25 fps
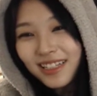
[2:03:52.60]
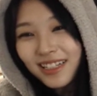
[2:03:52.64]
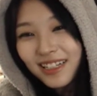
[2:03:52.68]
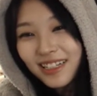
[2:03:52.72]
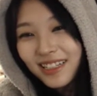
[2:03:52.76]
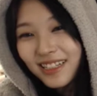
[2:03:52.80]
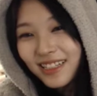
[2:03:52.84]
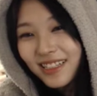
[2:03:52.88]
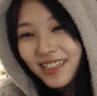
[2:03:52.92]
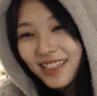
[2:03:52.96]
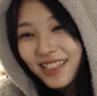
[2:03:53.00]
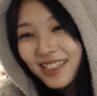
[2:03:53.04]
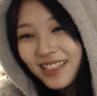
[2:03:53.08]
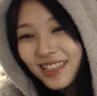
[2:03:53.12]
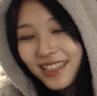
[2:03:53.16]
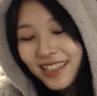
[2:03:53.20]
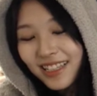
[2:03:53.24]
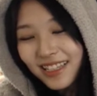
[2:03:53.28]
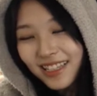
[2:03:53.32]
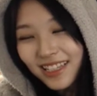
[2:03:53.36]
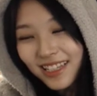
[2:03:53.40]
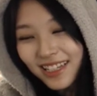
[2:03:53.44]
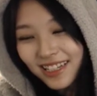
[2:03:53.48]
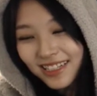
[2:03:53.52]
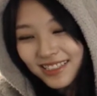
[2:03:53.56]
I think they
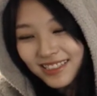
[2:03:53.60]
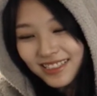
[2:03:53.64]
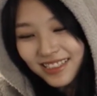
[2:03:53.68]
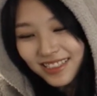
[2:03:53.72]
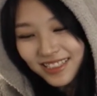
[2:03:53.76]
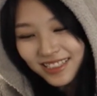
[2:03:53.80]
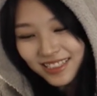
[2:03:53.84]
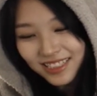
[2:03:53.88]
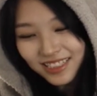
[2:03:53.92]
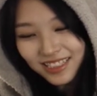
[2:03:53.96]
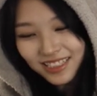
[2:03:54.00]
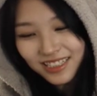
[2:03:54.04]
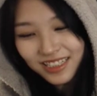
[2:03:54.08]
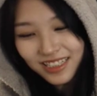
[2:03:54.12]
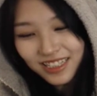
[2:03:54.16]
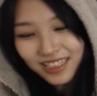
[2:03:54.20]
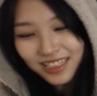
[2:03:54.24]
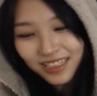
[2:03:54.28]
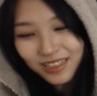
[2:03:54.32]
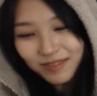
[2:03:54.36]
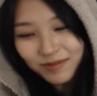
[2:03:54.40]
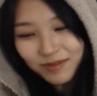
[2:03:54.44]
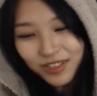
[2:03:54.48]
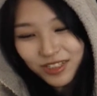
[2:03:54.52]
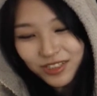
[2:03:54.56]
liked it.
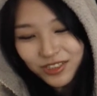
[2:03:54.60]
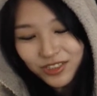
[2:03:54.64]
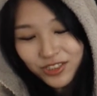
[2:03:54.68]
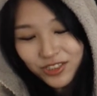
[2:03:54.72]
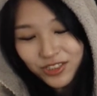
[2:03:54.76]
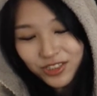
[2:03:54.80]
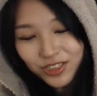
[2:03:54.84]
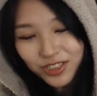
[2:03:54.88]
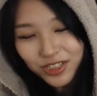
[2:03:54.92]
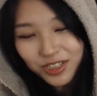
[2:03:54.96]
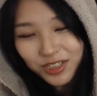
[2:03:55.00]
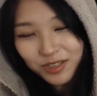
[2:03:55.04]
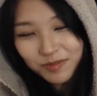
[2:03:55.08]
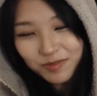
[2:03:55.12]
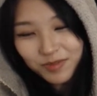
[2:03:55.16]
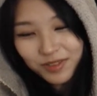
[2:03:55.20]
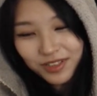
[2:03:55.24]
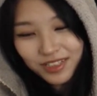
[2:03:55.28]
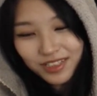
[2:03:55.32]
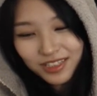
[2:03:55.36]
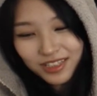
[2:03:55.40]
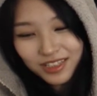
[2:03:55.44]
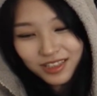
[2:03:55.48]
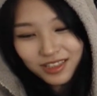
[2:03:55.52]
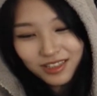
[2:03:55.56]
I'm not sure,
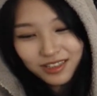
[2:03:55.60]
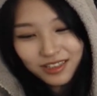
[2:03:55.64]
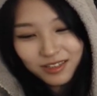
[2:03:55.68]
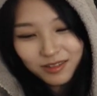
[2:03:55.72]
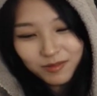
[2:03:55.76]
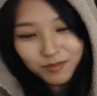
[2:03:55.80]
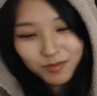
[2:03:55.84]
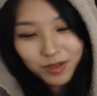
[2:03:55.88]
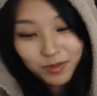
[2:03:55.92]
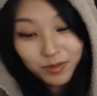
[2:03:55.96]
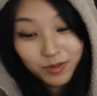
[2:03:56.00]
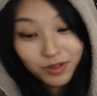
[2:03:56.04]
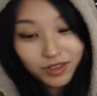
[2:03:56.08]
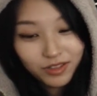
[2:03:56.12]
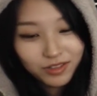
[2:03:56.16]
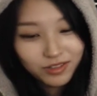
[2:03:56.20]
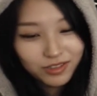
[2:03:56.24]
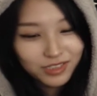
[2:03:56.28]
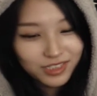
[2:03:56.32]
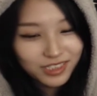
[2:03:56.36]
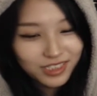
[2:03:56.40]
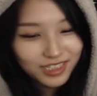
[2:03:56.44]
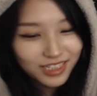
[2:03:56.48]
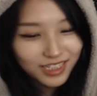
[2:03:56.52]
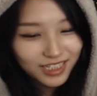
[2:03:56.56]
but my brother
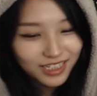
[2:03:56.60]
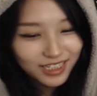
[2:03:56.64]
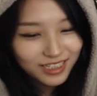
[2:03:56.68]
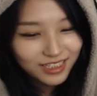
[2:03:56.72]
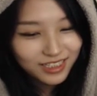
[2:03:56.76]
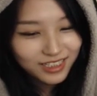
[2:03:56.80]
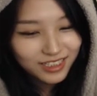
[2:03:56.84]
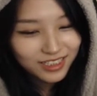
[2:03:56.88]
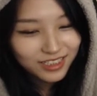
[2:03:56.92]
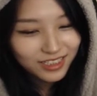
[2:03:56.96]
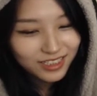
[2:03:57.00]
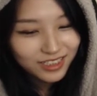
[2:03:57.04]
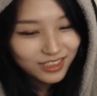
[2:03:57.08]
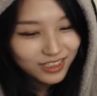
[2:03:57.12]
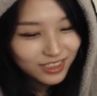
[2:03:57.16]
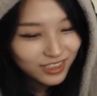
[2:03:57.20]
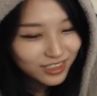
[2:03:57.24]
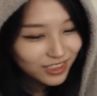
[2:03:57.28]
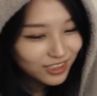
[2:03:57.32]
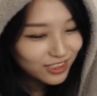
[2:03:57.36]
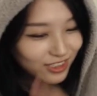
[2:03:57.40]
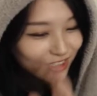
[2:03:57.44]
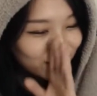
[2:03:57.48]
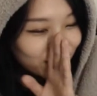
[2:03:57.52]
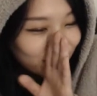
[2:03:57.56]
was like,
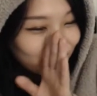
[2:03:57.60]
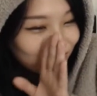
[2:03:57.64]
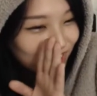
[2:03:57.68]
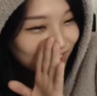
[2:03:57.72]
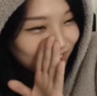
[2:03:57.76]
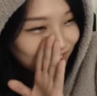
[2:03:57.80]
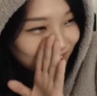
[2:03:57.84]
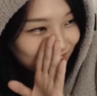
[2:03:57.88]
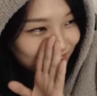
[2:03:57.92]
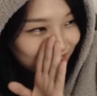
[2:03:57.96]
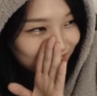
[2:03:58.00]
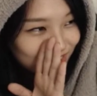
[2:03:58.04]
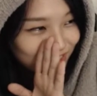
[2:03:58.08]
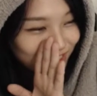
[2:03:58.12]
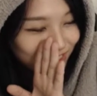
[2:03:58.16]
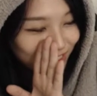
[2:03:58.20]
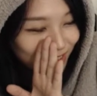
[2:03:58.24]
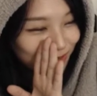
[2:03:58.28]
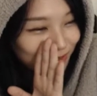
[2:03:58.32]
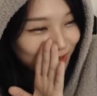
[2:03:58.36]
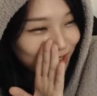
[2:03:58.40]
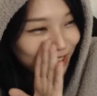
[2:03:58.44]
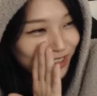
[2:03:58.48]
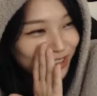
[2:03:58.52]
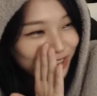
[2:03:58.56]
she's gonna start
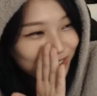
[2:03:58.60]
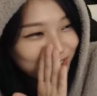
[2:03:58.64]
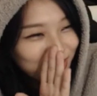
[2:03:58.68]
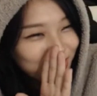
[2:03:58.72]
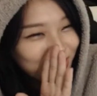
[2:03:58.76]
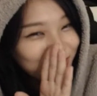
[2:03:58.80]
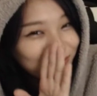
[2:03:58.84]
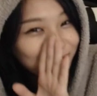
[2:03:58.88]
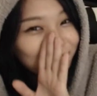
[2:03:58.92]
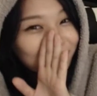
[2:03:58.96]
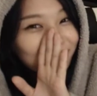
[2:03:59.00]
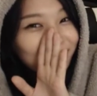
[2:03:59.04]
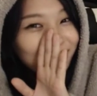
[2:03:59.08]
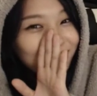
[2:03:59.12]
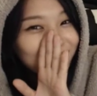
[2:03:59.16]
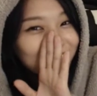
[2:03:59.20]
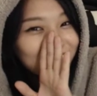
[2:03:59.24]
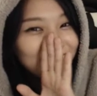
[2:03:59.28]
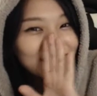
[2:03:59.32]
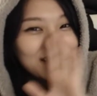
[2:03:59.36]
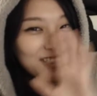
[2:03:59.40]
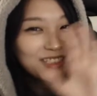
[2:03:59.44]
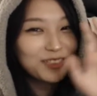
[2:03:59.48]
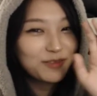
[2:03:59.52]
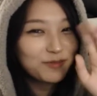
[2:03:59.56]
watching it with
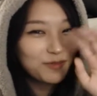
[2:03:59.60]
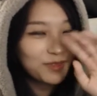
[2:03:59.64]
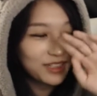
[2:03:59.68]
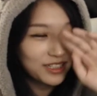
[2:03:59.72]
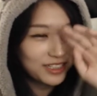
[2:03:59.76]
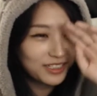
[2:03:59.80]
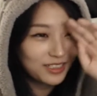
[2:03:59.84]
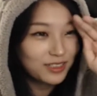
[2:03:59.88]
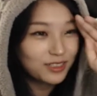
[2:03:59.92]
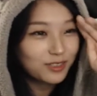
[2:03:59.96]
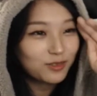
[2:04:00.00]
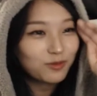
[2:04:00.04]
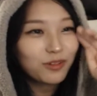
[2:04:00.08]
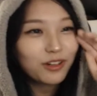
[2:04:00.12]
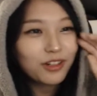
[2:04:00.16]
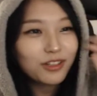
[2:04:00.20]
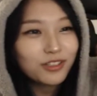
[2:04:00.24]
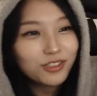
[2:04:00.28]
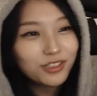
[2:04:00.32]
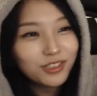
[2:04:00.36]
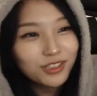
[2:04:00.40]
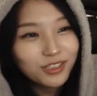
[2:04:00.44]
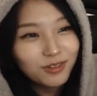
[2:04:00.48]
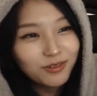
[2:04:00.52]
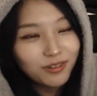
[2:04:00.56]
us, because I was
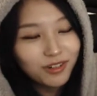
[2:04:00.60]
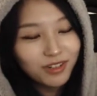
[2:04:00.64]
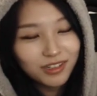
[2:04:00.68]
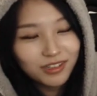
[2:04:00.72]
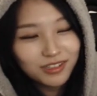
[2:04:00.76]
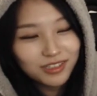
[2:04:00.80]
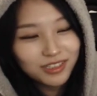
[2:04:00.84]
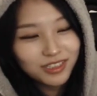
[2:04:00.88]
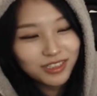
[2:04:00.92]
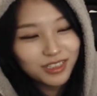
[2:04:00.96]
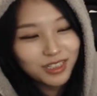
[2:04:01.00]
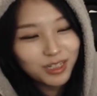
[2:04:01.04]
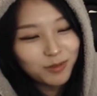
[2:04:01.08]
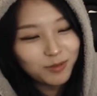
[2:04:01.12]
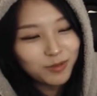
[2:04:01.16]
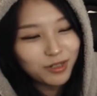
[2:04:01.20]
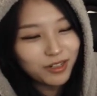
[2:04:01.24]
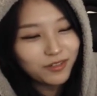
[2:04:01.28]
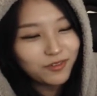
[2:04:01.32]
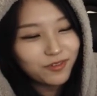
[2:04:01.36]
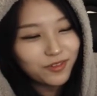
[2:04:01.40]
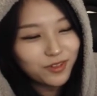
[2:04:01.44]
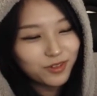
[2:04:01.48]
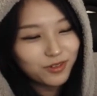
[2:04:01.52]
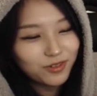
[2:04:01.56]
watching while I was eating my
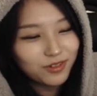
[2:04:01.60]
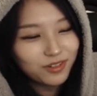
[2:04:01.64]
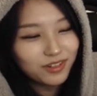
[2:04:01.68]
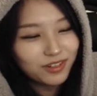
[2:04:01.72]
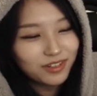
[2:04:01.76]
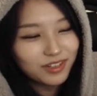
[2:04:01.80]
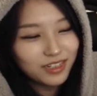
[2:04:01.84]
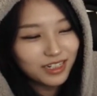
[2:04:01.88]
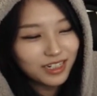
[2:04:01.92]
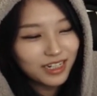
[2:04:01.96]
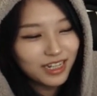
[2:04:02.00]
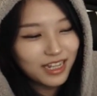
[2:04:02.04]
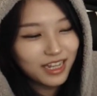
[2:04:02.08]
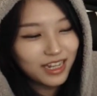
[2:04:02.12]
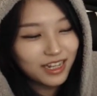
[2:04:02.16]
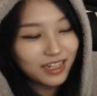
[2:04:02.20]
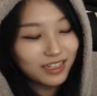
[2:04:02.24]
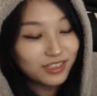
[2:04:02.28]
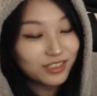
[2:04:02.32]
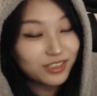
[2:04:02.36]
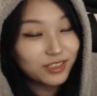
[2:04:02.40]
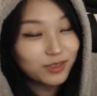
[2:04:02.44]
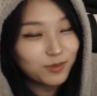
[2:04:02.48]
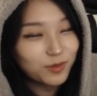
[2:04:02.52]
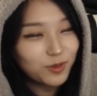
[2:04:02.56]
food, and I asked some